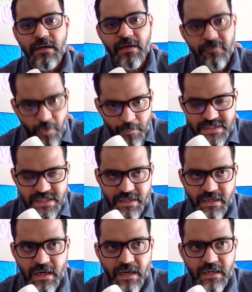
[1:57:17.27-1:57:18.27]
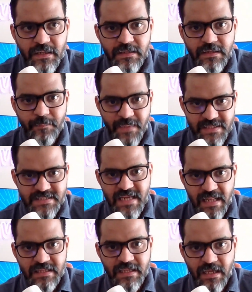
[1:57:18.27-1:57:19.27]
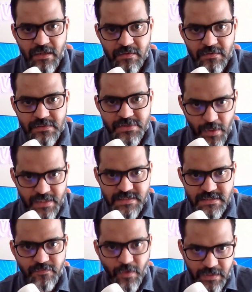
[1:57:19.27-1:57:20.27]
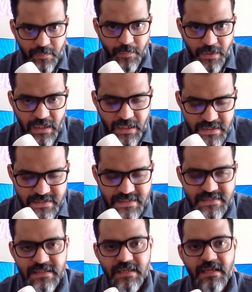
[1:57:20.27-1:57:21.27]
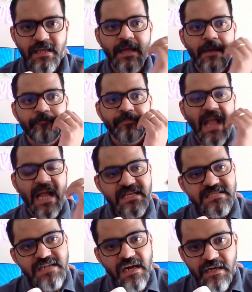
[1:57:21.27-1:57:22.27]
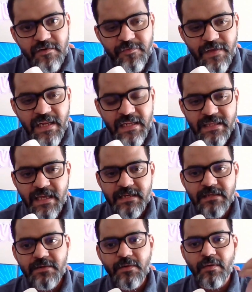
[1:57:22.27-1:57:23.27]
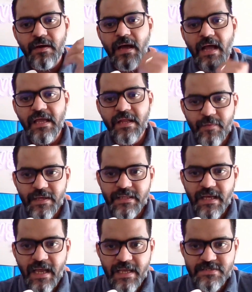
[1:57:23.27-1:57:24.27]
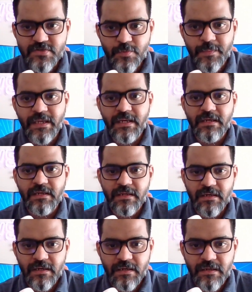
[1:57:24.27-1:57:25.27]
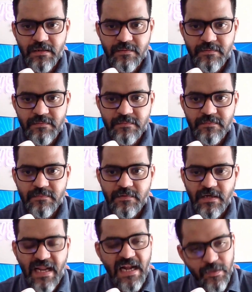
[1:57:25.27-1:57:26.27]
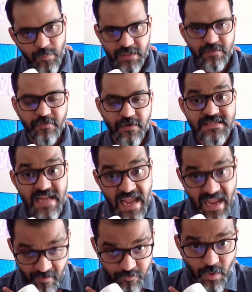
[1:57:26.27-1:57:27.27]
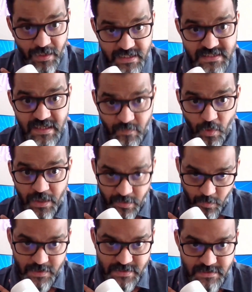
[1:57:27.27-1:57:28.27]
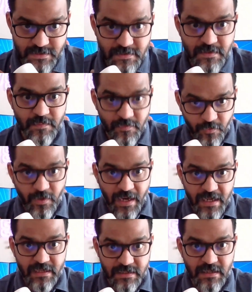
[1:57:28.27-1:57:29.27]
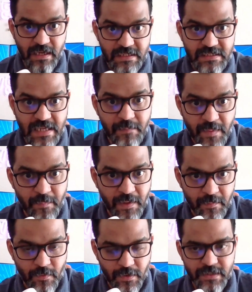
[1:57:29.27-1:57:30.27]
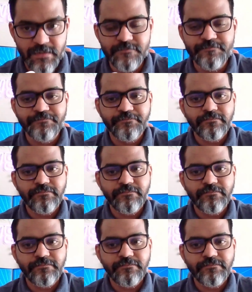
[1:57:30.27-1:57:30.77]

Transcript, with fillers: uh, information regarding the best healthcare choice for the particular disease i started feeling that you know ayurveda has to be uh, dealt with first i have to understand what it was before I, I tell people about it.